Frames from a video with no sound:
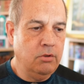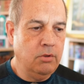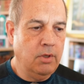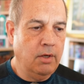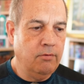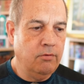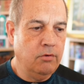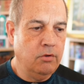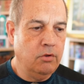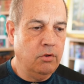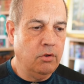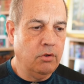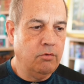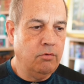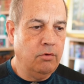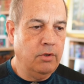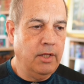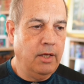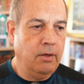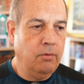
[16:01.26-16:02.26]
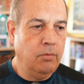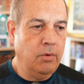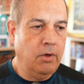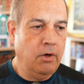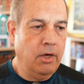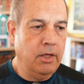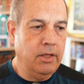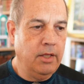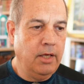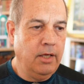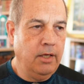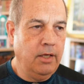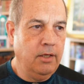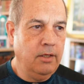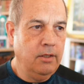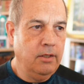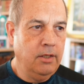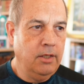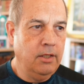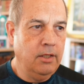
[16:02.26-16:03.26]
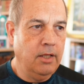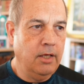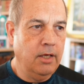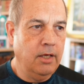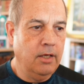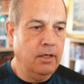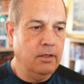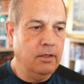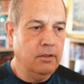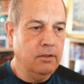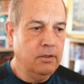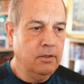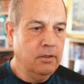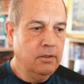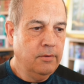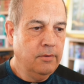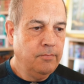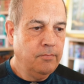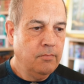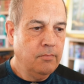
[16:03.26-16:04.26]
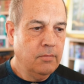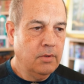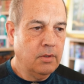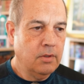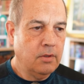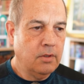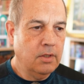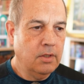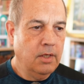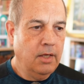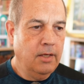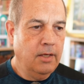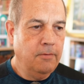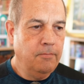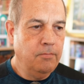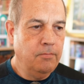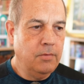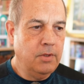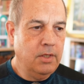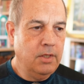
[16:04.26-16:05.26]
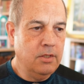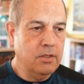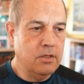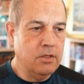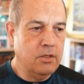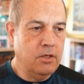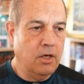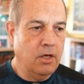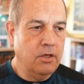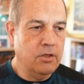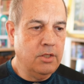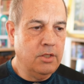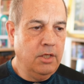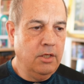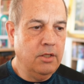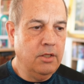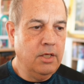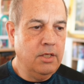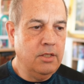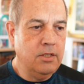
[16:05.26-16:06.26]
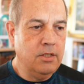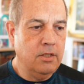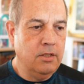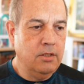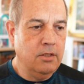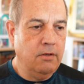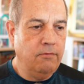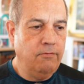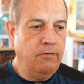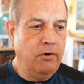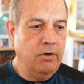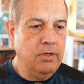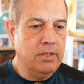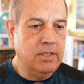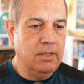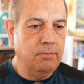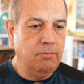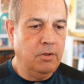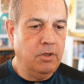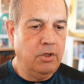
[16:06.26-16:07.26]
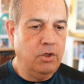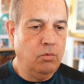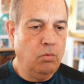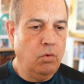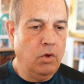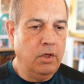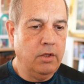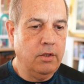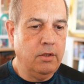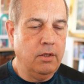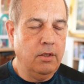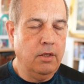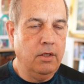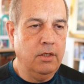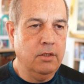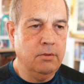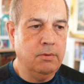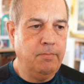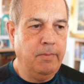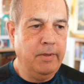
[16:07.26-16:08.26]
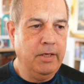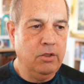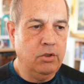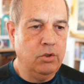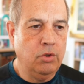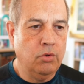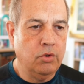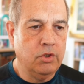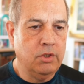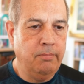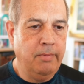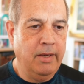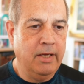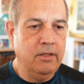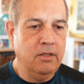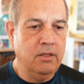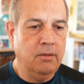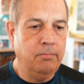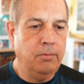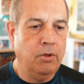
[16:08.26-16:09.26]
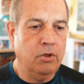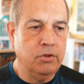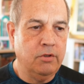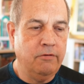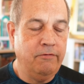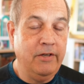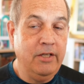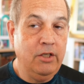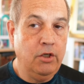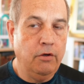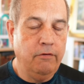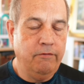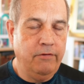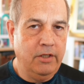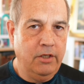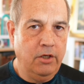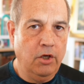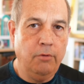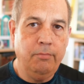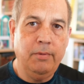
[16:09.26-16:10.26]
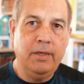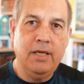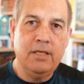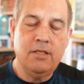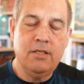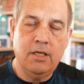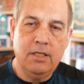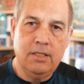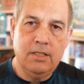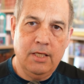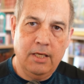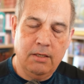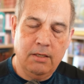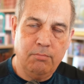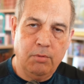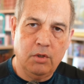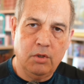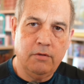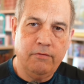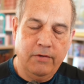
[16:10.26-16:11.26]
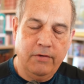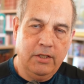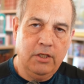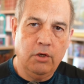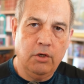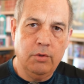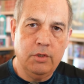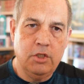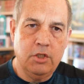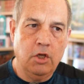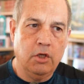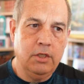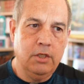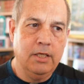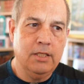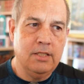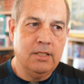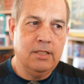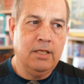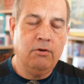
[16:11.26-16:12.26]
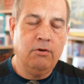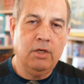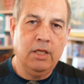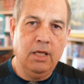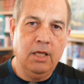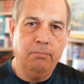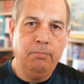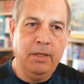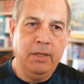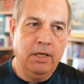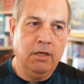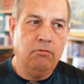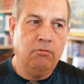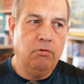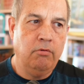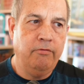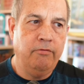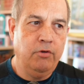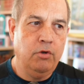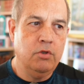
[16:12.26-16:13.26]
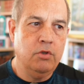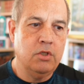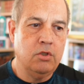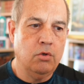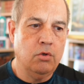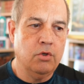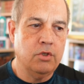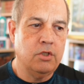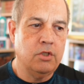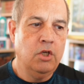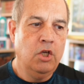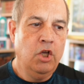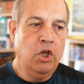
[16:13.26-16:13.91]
you have a look through that. Where are they? Here they are. Um, these styles here. These are the, very similar to what is being talked about in the Baldovino video, but as I said, Baldovino is not necessarily a peer-reviewed source,